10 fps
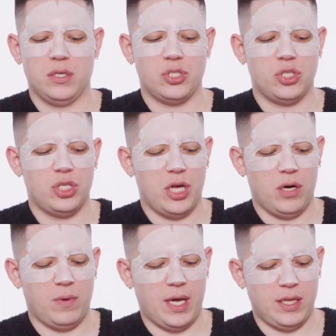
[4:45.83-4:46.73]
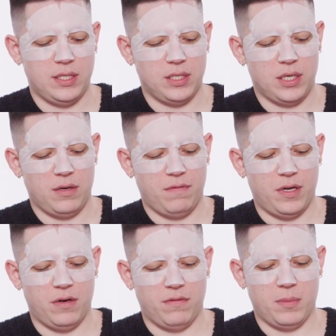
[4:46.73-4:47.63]
There's no way these are gonna
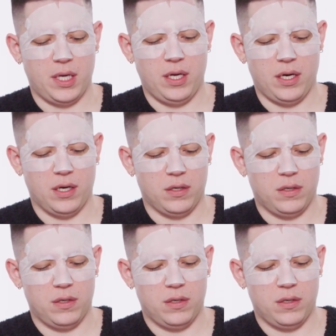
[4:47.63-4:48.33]
fit over my ear.